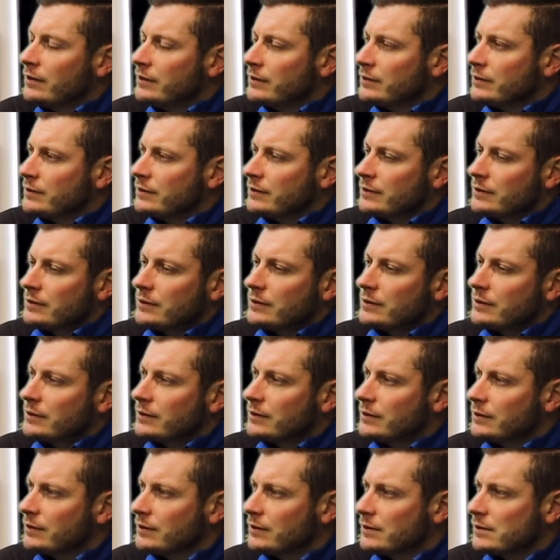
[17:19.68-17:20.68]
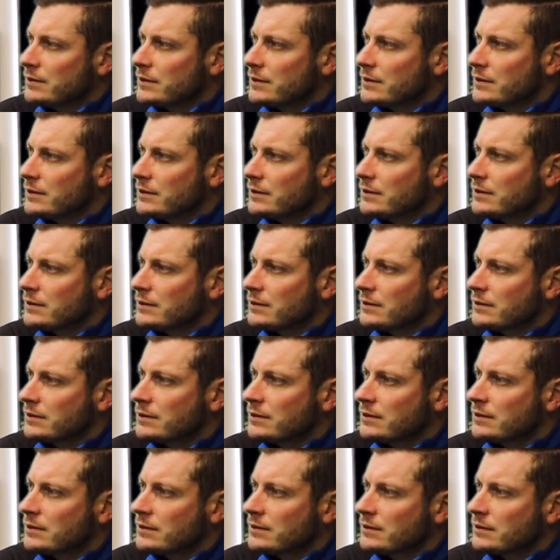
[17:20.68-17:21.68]

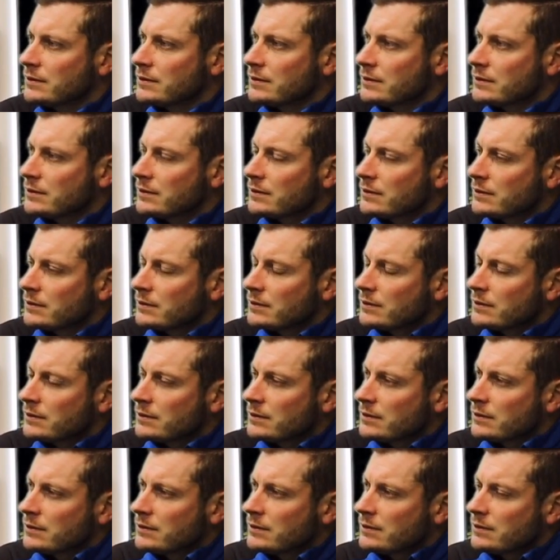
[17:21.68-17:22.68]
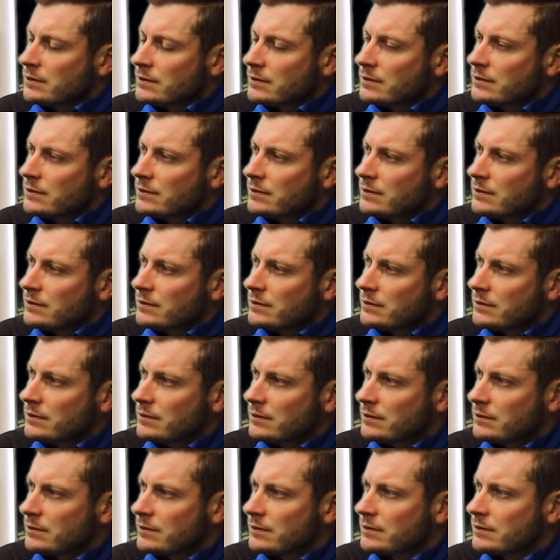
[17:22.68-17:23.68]

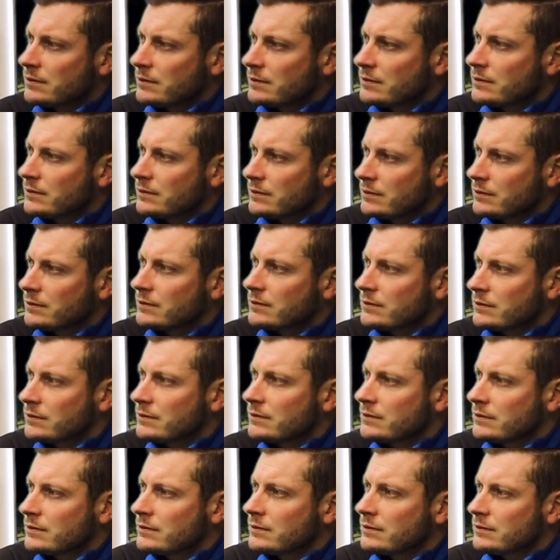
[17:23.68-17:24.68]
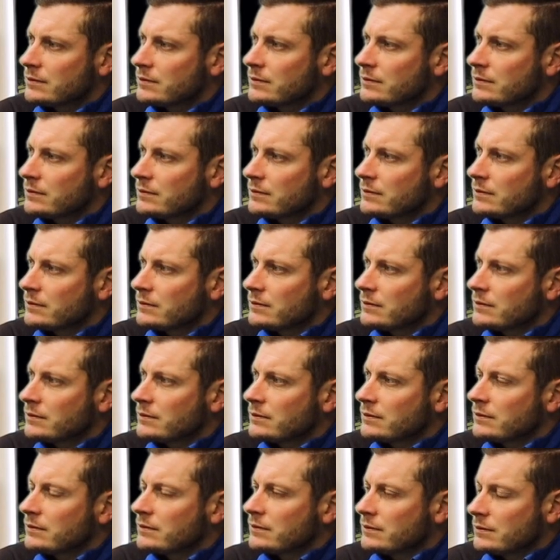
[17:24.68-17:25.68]

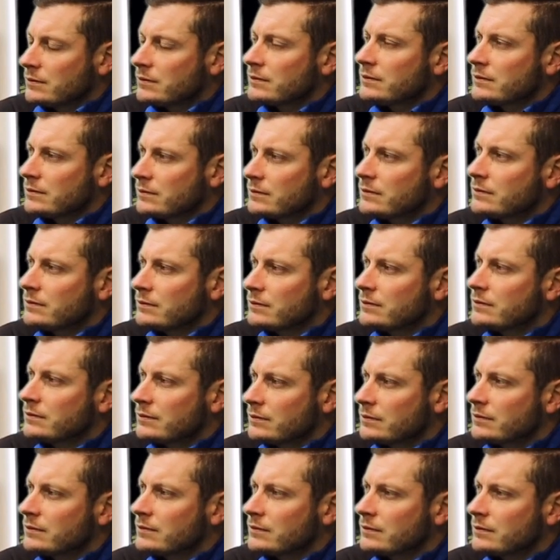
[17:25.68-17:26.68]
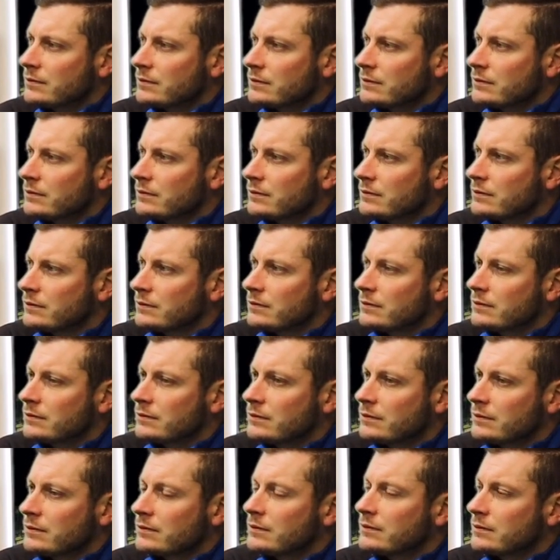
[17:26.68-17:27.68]
The person shown says nothing.